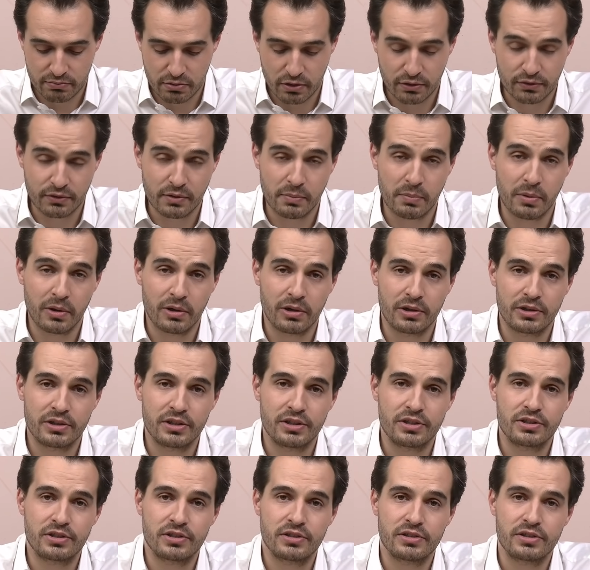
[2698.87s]
both the
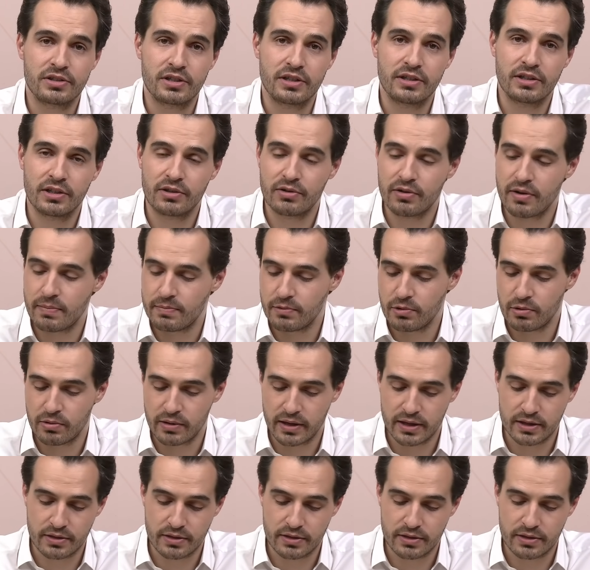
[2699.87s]
politicians and the crypto